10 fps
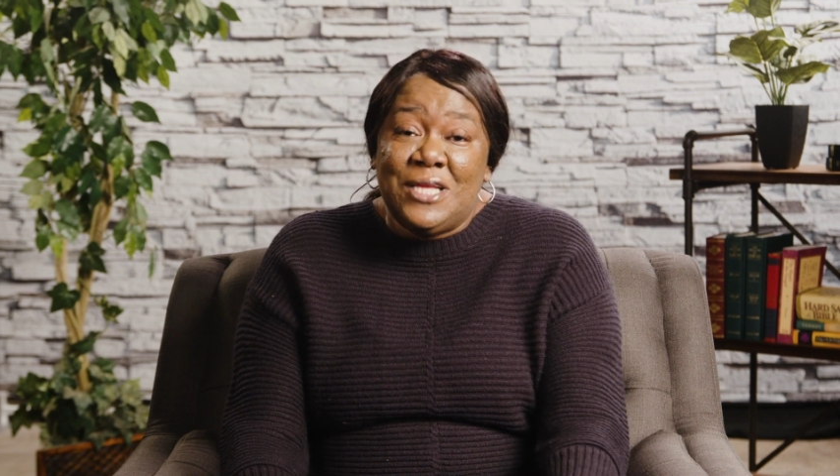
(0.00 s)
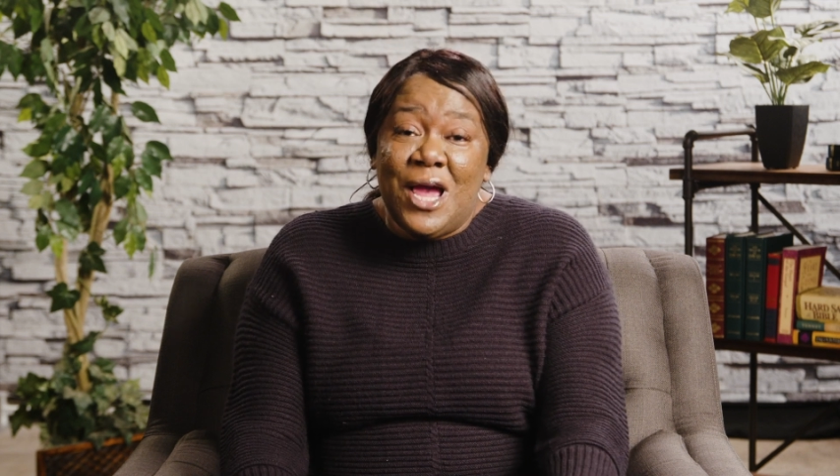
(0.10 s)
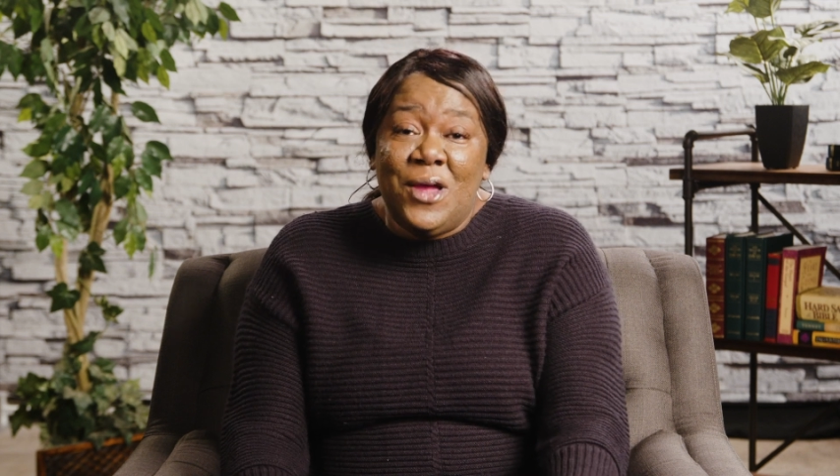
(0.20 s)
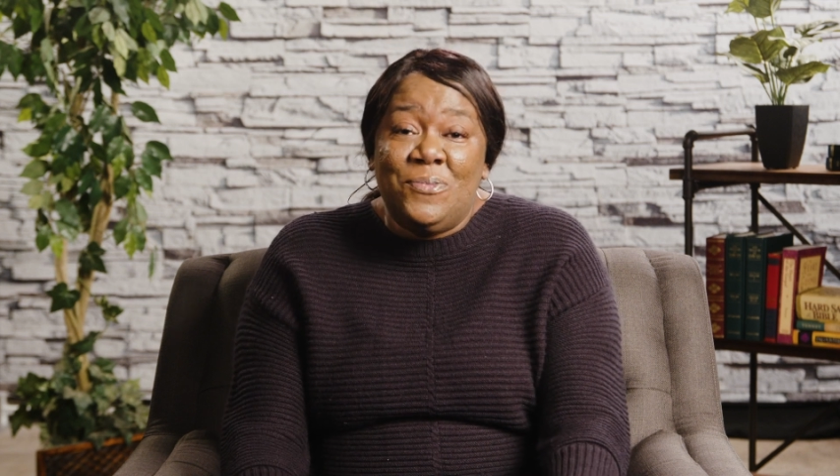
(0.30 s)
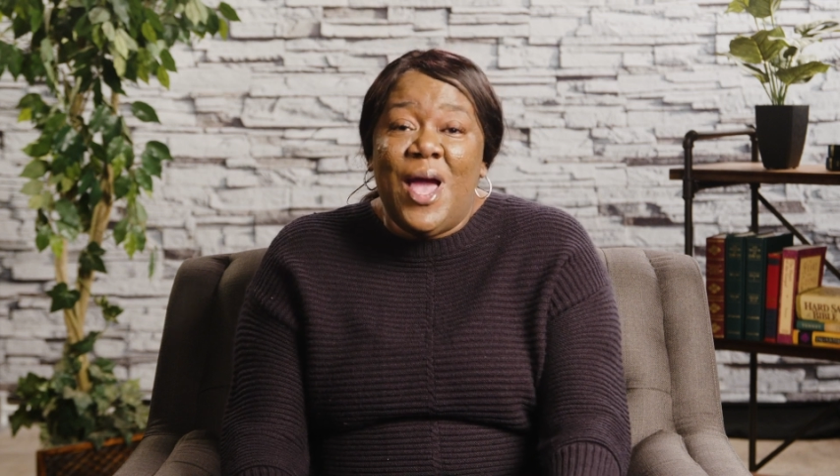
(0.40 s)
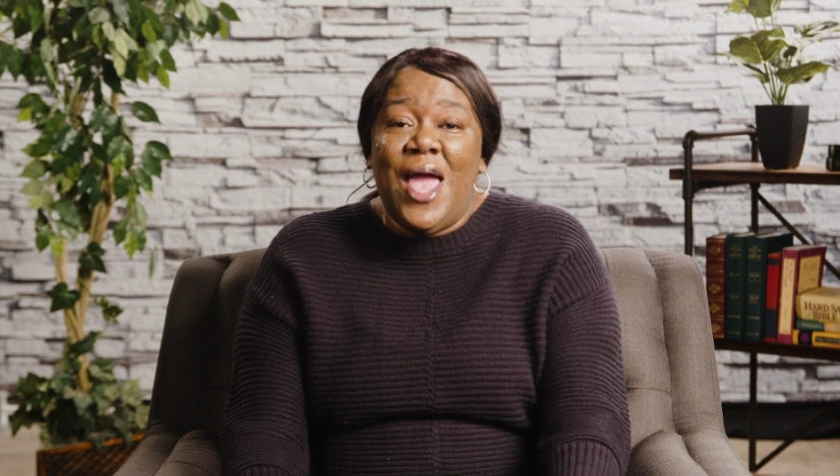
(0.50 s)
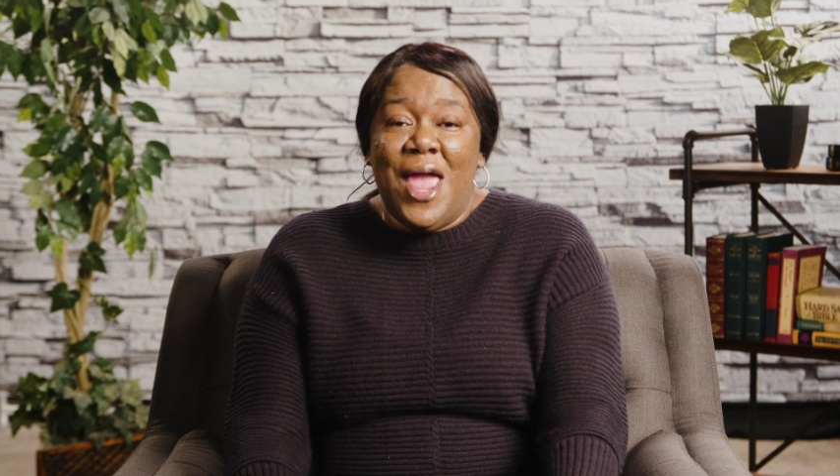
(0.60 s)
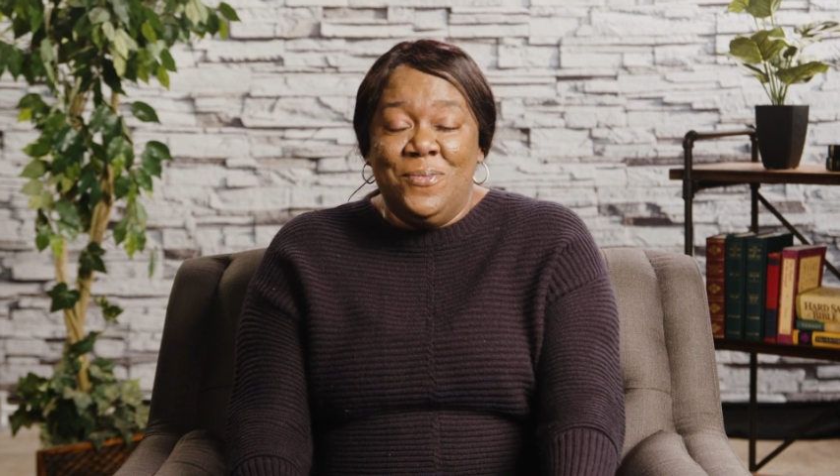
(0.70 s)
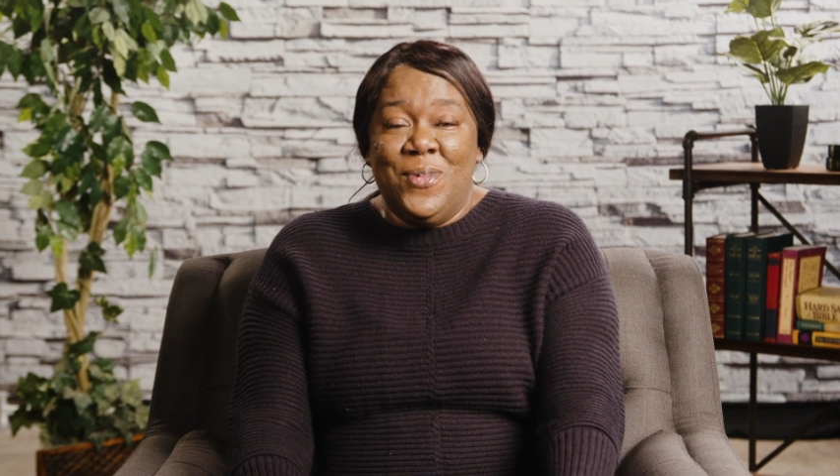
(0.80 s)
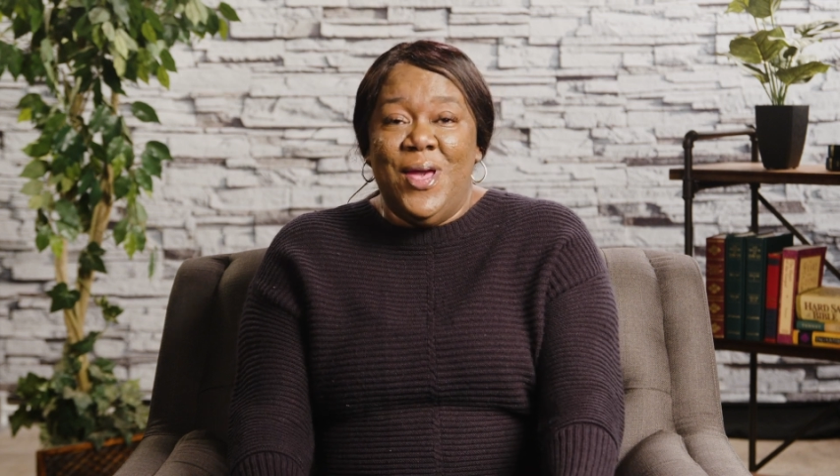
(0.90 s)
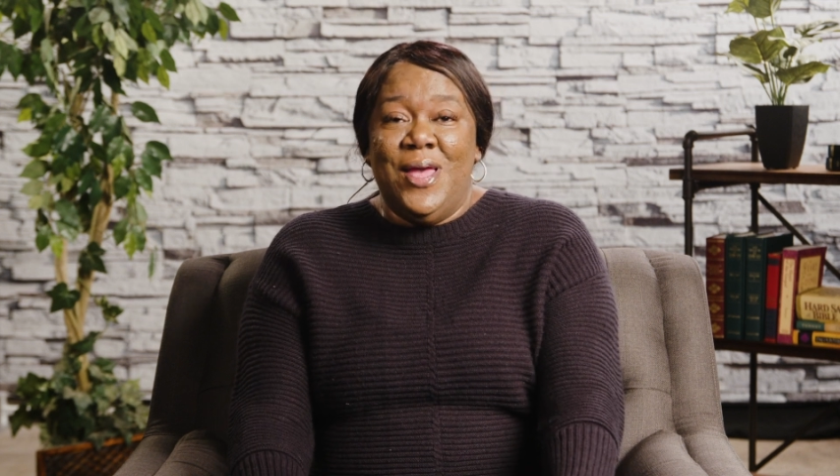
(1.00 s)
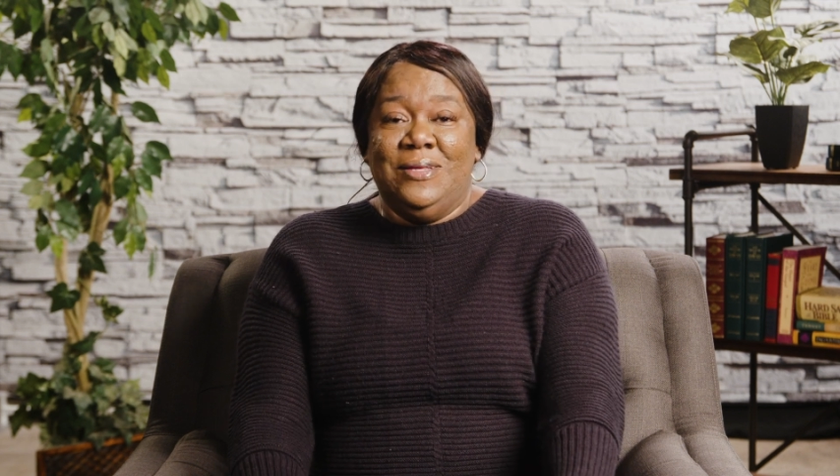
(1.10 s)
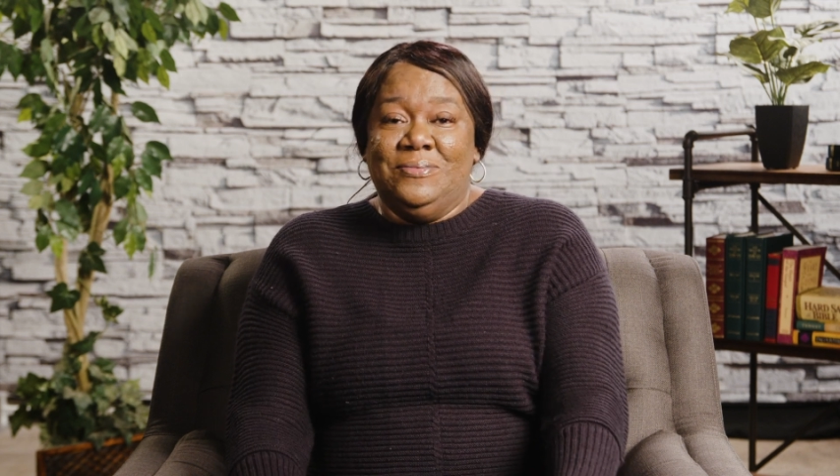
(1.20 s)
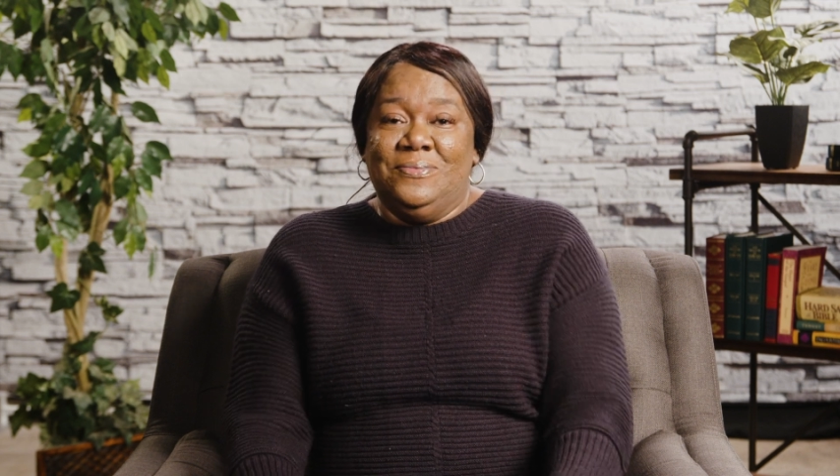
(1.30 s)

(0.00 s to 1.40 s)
name. Amen.